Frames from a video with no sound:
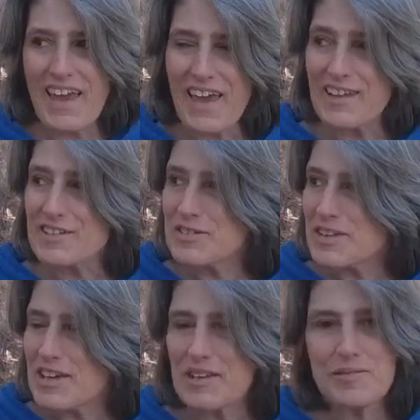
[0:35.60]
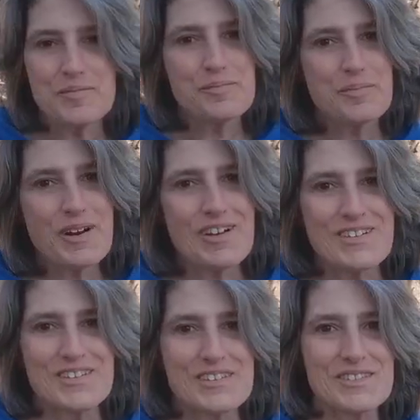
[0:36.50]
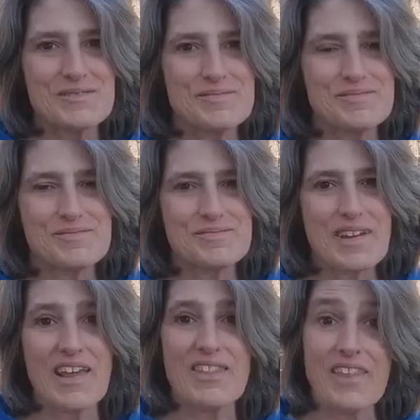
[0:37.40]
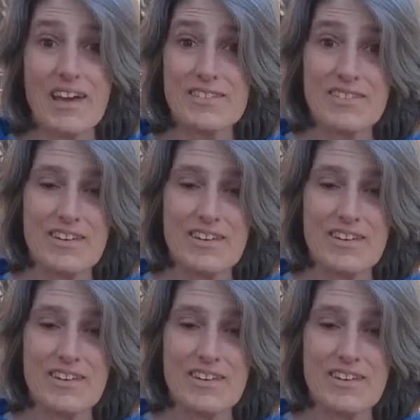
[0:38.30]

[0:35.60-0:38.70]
and you need birds. And that's